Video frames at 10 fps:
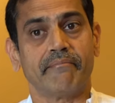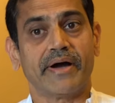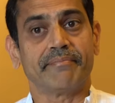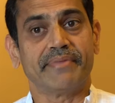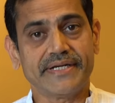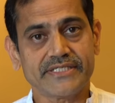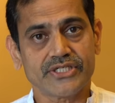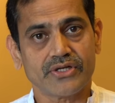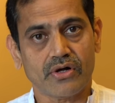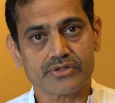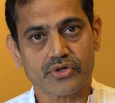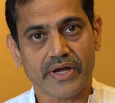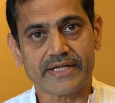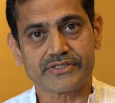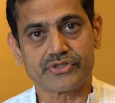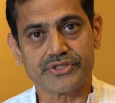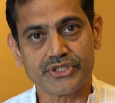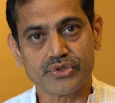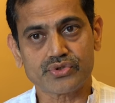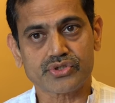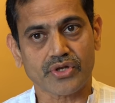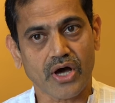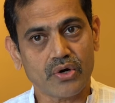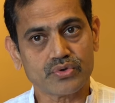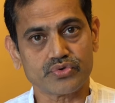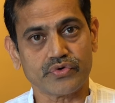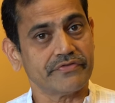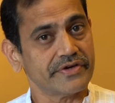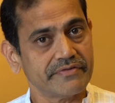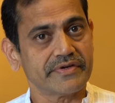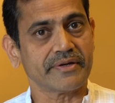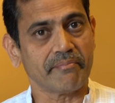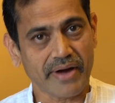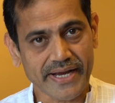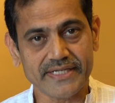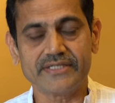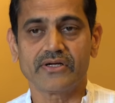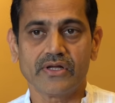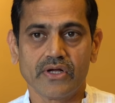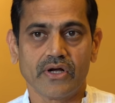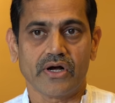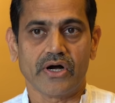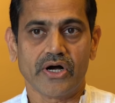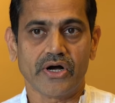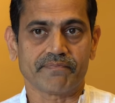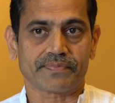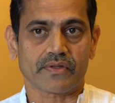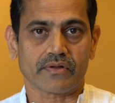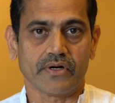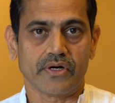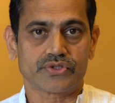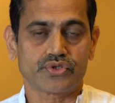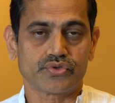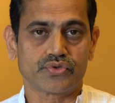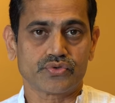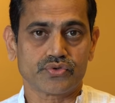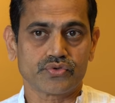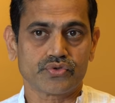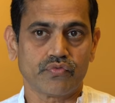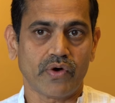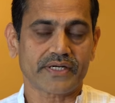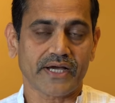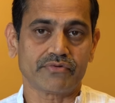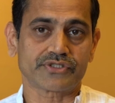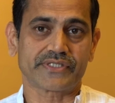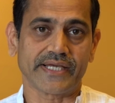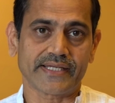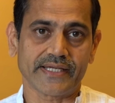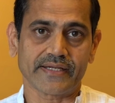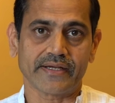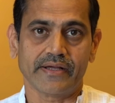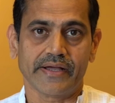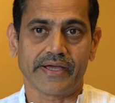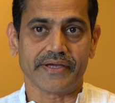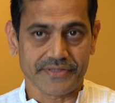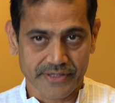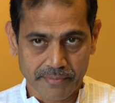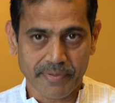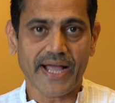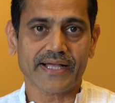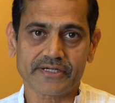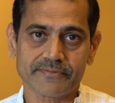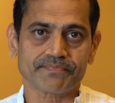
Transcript: My medicine also has reduced now to a very, very mild to what I was taking a year back.